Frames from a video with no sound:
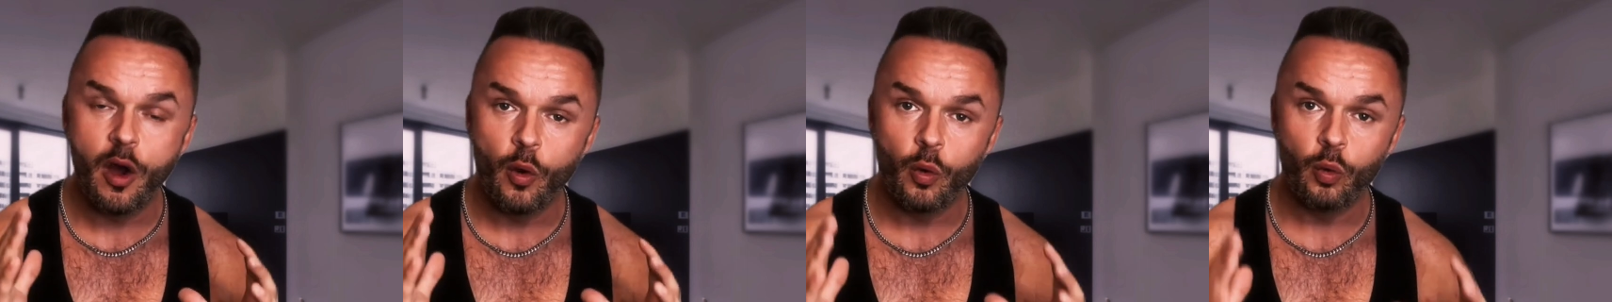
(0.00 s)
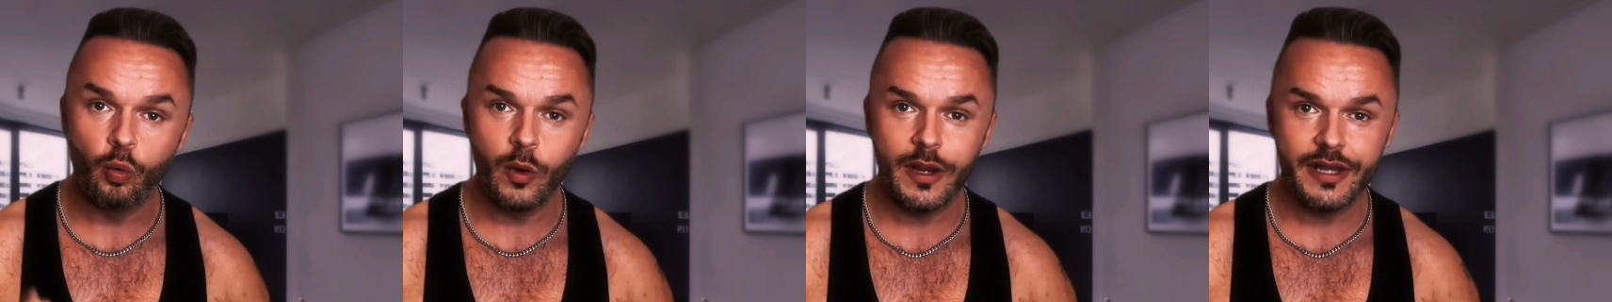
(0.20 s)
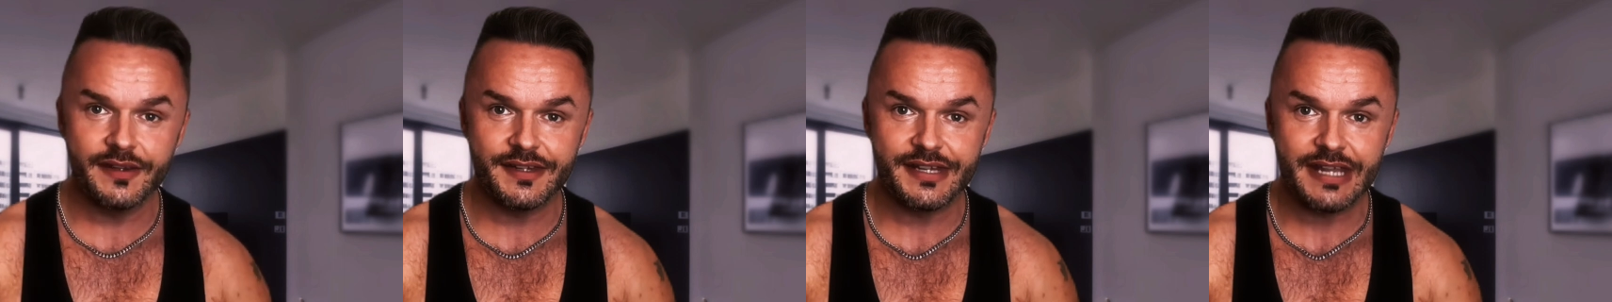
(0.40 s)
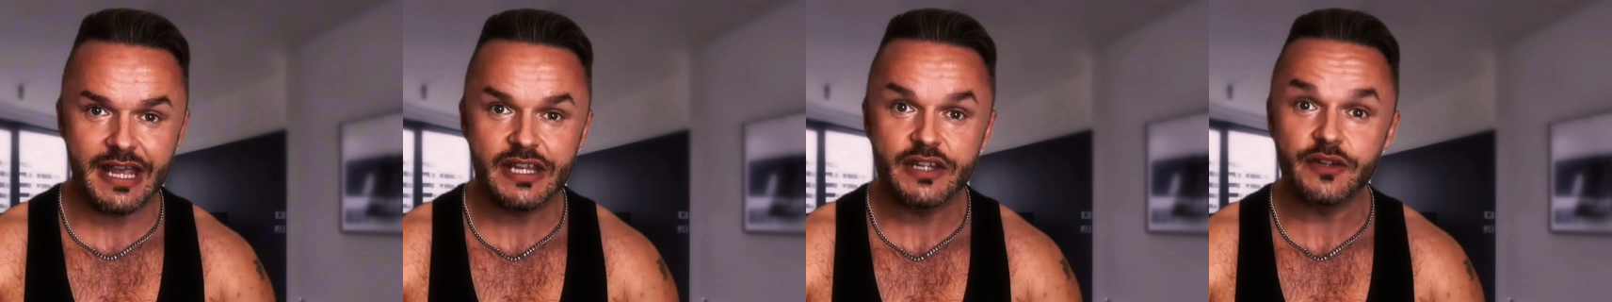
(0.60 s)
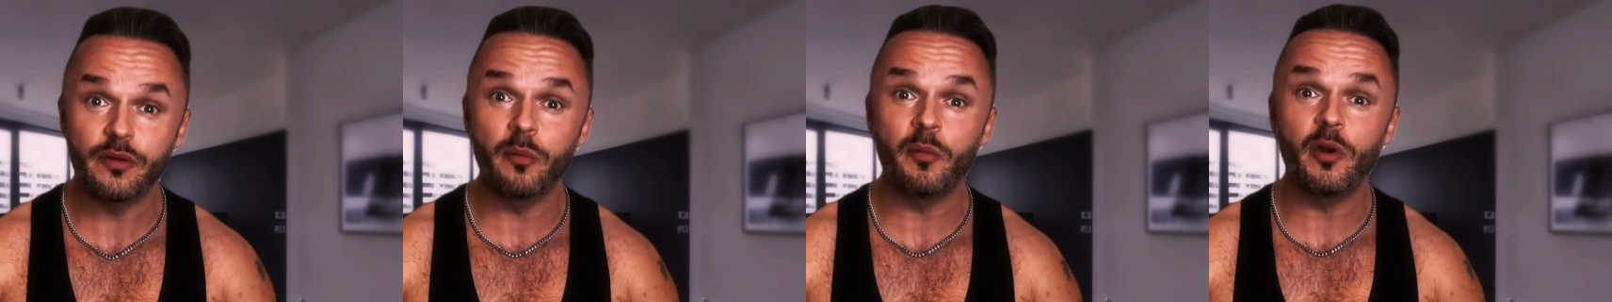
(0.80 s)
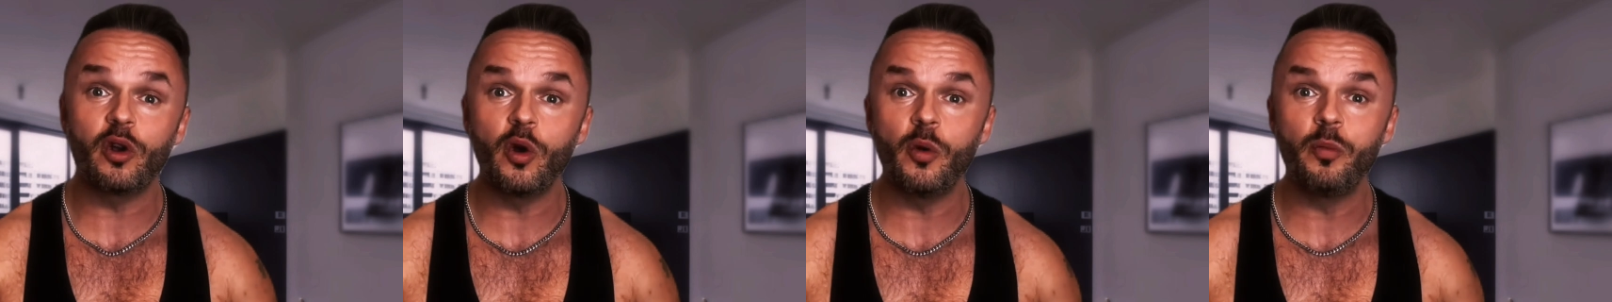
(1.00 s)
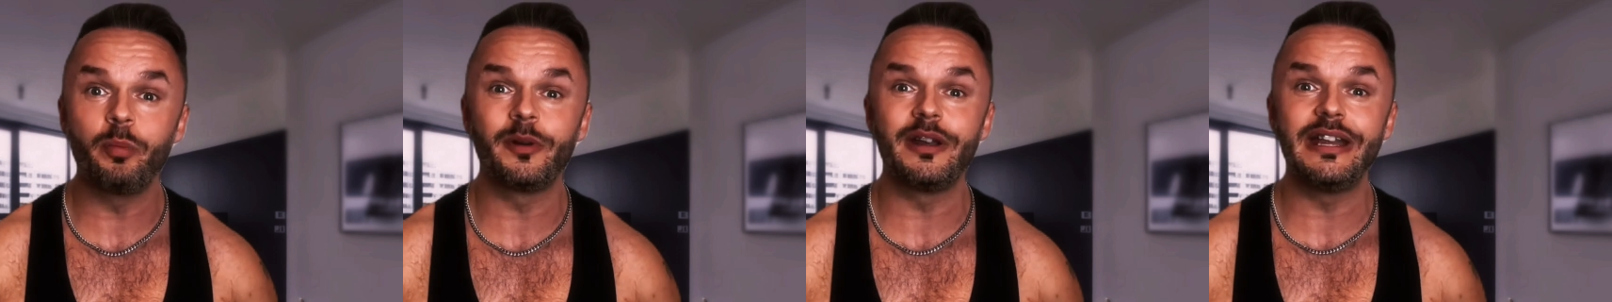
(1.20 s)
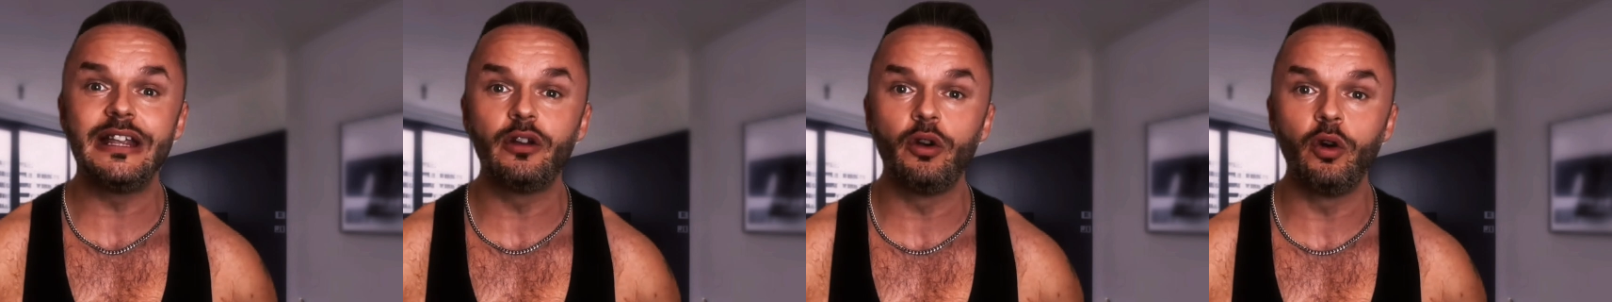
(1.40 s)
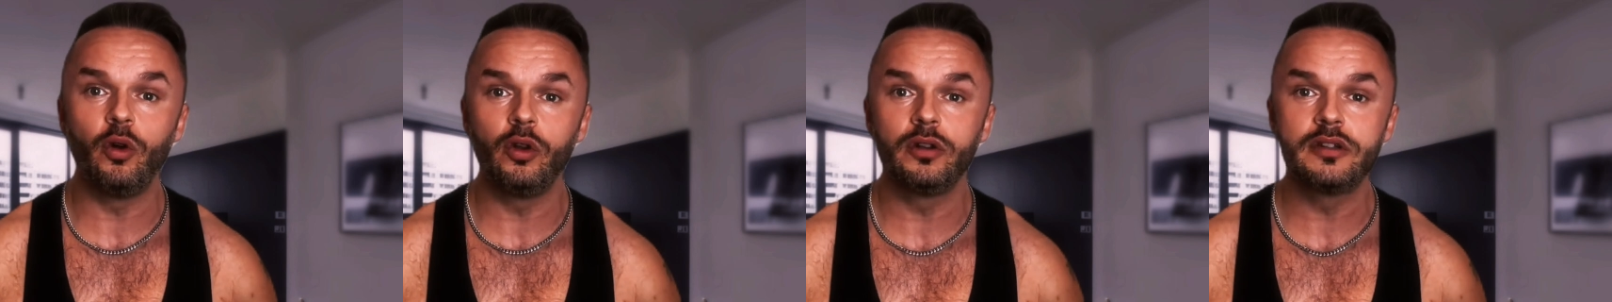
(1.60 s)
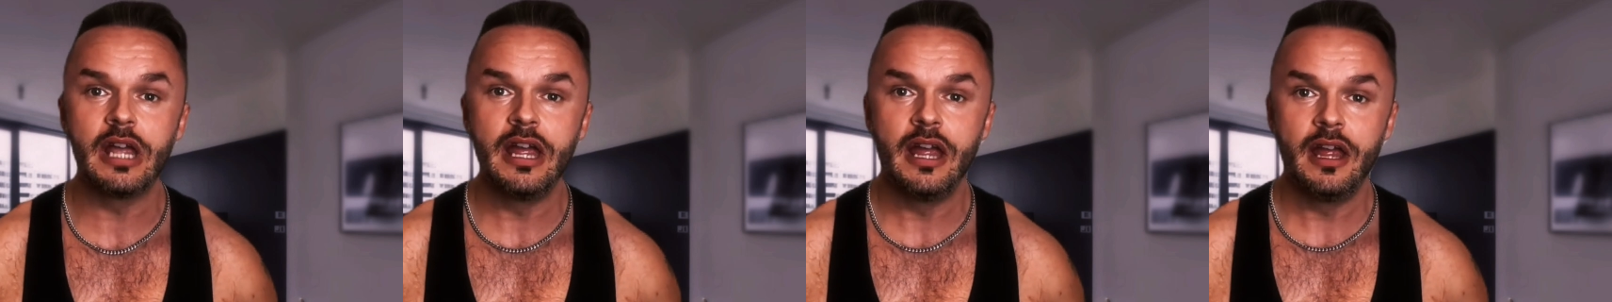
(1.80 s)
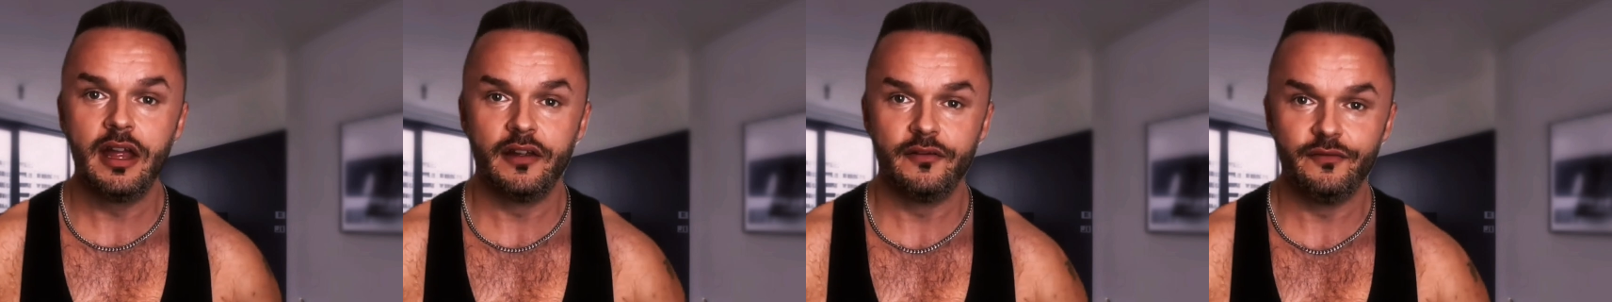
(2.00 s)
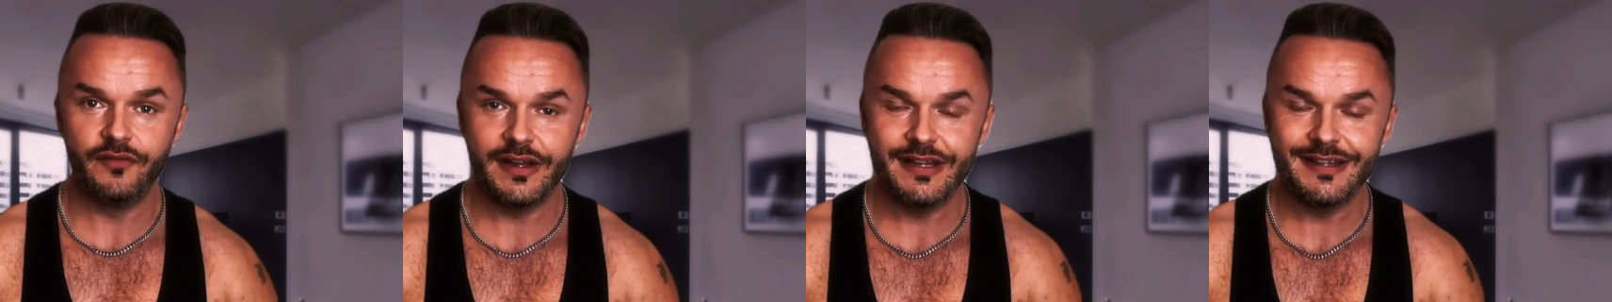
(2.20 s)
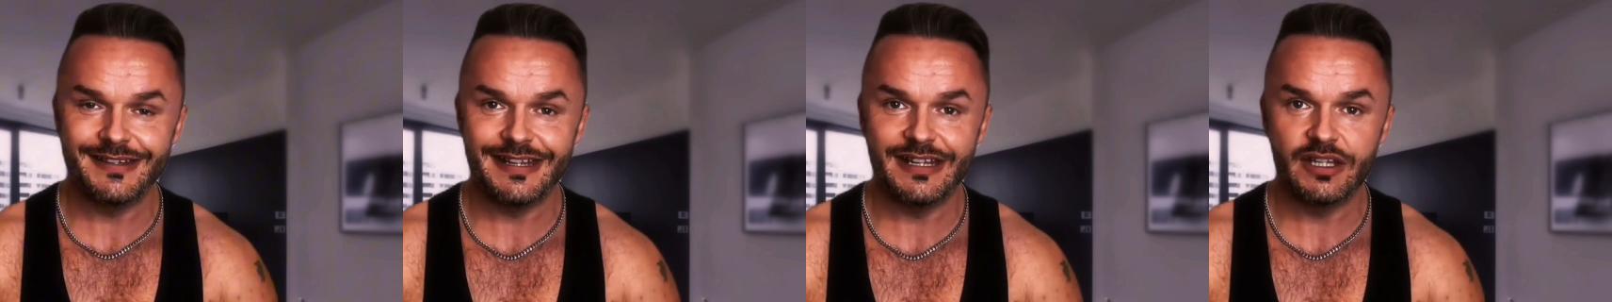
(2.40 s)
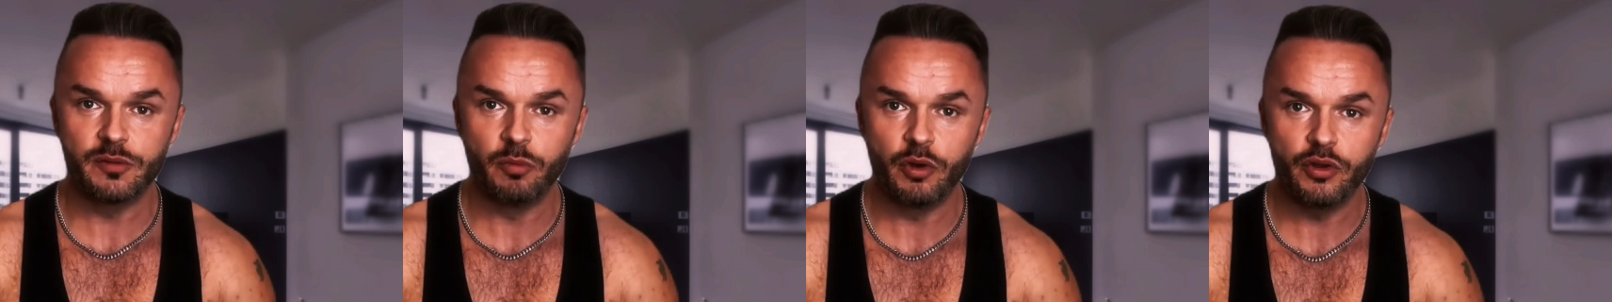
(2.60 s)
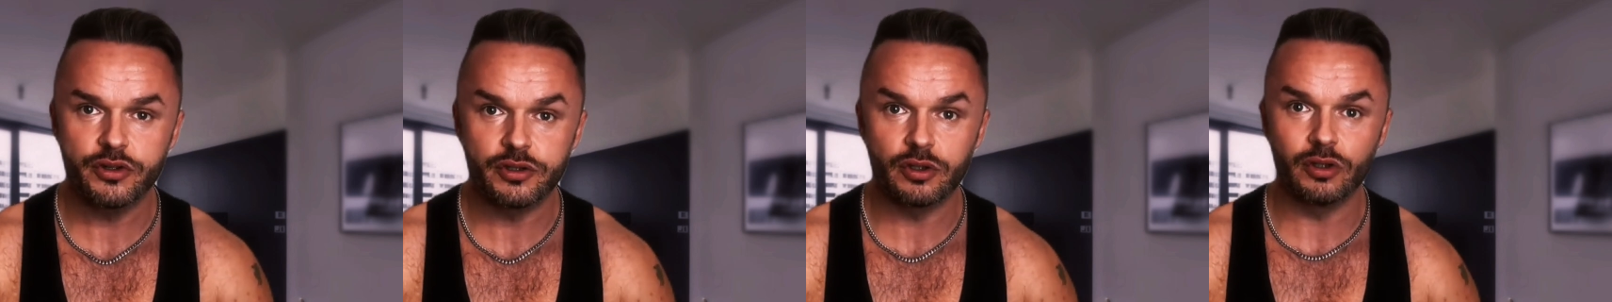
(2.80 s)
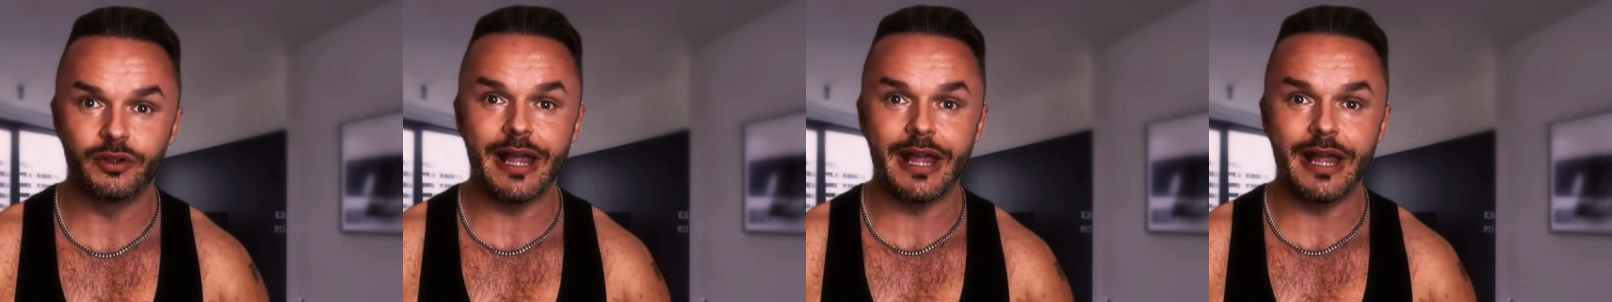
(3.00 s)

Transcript: Wintest from a company called Vintage Muscle.